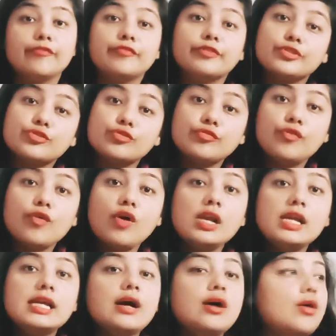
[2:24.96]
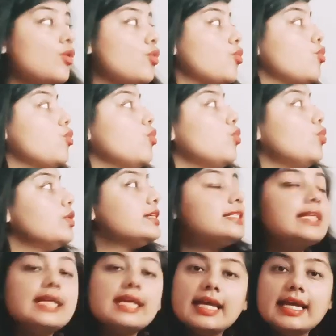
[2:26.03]
First of all, who
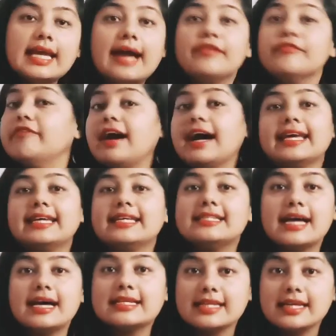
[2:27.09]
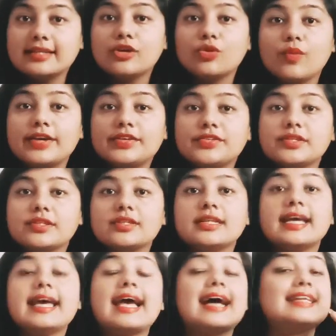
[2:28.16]
is he and why is he asking the
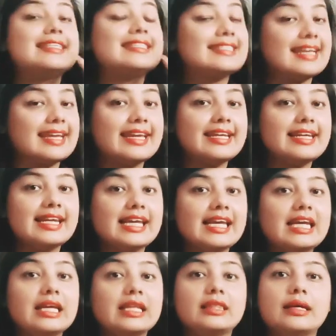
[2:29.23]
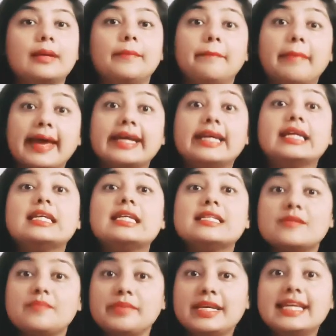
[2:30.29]
question? And secondly, the beggar
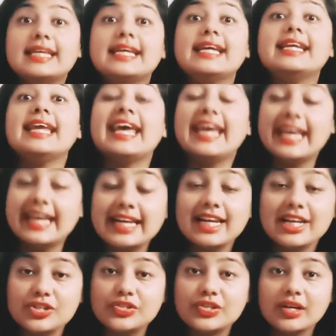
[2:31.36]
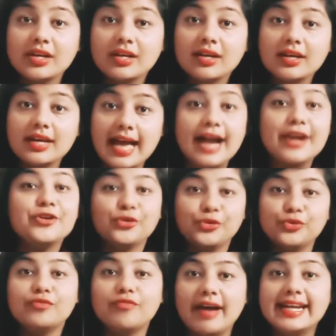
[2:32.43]
is speaking in English. And do
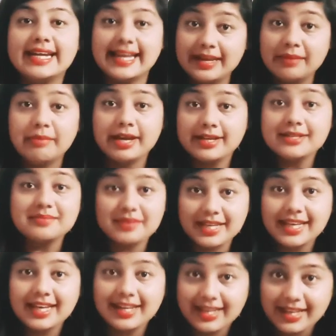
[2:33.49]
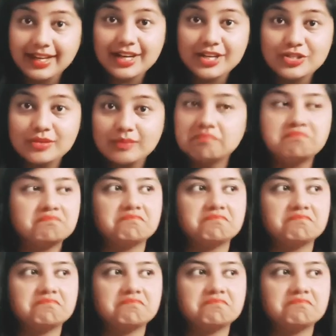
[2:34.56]
you find any beggar speaking in English?